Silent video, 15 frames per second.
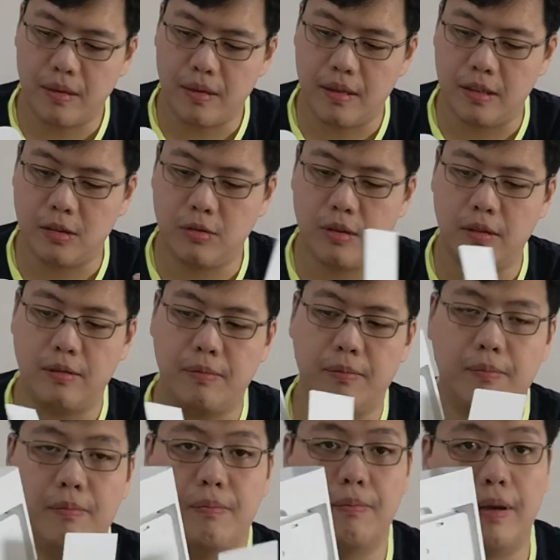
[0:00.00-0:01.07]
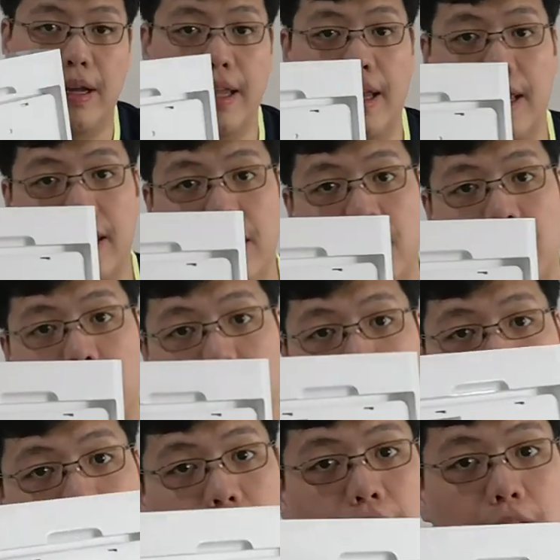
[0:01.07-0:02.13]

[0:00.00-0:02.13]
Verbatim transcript: This will plug in your power